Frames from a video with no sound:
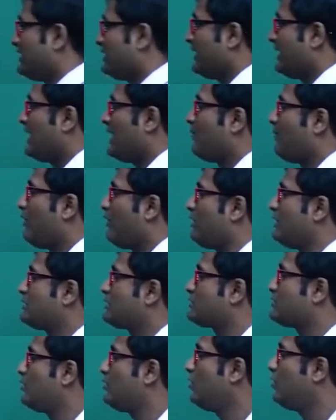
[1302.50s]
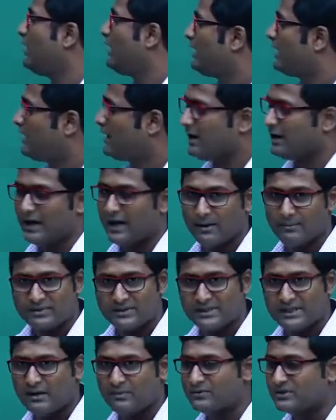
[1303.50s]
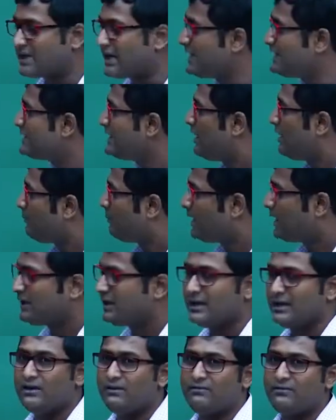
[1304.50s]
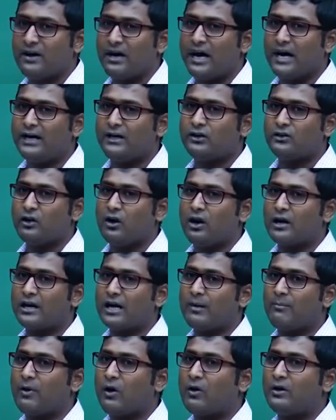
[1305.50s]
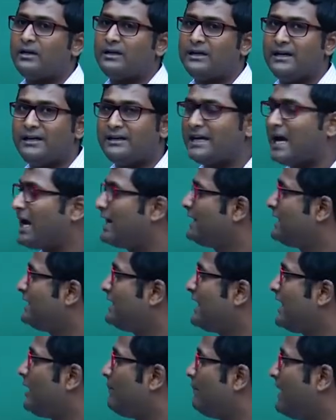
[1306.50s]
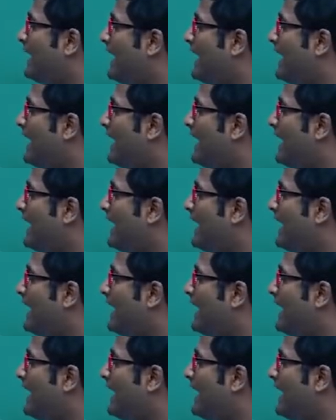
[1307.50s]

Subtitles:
they have also have same size. But if I talk about titanium